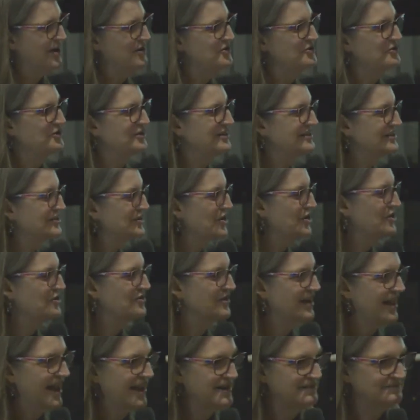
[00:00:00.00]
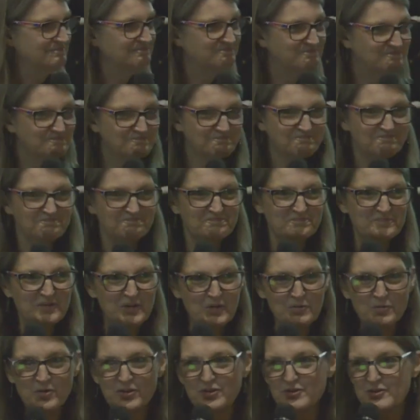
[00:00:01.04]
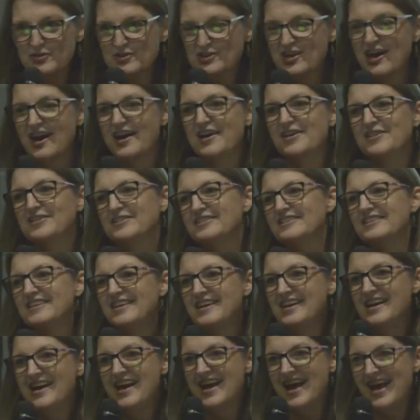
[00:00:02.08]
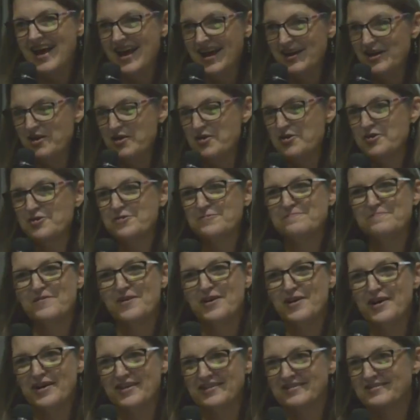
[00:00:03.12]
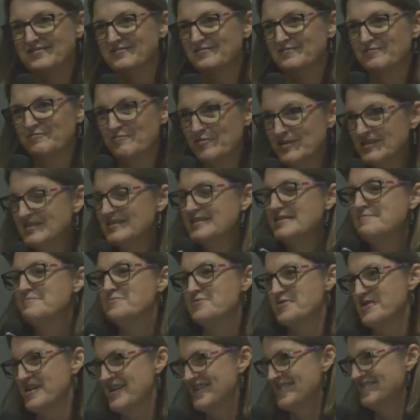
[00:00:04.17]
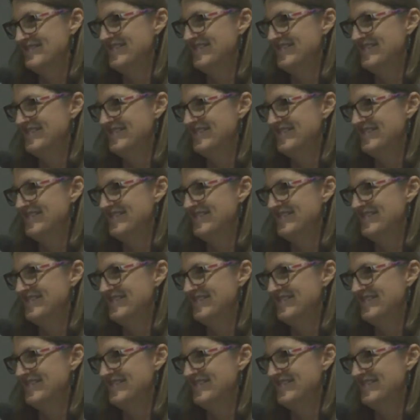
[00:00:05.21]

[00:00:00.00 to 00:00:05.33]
you're going to start your day with your child at home on Wednesday morning,